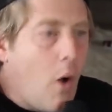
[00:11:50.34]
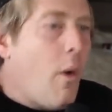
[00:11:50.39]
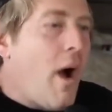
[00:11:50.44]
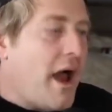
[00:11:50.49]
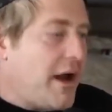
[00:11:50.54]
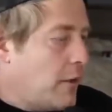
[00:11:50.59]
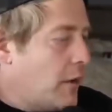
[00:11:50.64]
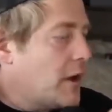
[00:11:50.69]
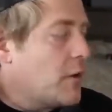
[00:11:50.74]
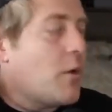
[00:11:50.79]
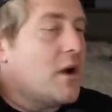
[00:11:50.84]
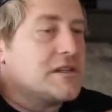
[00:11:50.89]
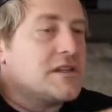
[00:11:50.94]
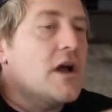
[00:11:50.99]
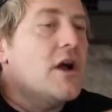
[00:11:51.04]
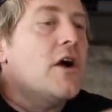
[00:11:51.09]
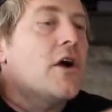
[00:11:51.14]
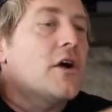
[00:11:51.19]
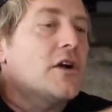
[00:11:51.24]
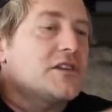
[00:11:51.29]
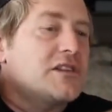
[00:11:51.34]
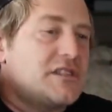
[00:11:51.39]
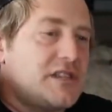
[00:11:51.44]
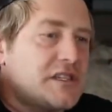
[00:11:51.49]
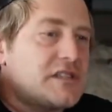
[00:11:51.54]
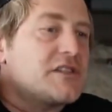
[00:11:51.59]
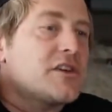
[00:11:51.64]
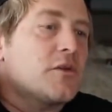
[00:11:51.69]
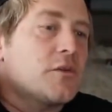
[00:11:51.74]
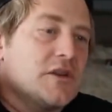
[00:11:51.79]
Oh, I know what it was. Her
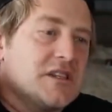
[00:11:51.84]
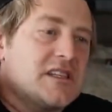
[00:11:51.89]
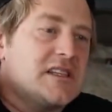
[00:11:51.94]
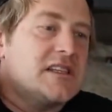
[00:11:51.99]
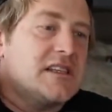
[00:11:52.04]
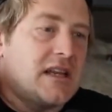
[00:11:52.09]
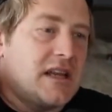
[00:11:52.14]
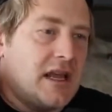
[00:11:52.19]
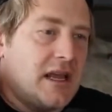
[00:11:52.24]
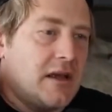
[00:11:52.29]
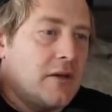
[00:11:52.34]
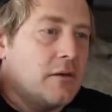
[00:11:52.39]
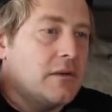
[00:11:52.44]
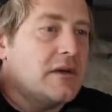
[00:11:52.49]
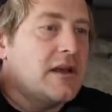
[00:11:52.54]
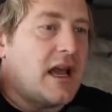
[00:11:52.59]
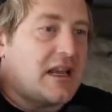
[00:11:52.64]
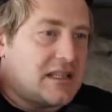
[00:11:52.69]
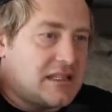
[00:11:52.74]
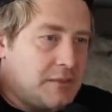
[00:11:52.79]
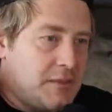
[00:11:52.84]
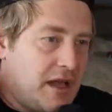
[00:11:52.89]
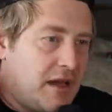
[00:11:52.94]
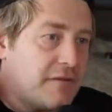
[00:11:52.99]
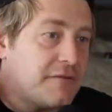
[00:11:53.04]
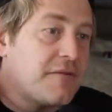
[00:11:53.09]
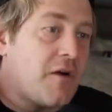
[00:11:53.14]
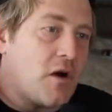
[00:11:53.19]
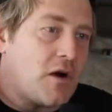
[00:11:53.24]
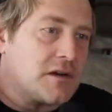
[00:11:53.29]
sister was sitting next to me
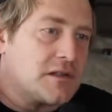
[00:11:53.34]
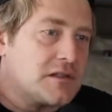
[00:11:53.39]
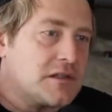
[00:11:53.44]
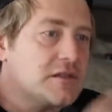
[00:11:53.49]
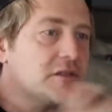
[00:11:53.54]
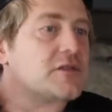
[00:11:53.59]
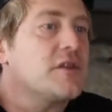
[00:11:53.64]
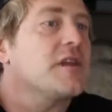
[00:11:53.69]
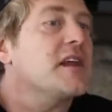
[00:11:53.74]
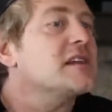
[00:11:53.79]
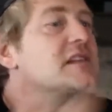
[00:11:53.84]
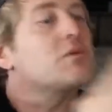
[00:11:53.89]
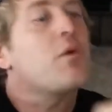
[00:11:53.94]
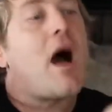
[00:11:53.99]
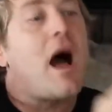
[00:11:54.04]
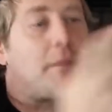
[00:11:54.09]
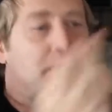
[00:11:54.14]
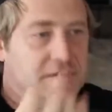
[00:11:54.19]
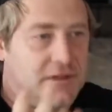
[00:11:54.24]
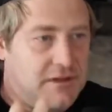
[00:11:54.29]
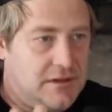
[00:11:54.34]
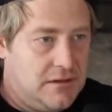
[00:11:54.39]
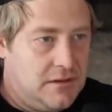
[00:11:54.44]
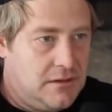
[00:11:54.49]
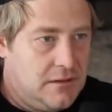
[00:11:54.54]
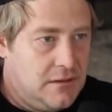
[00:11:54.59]
at first, so they swapped.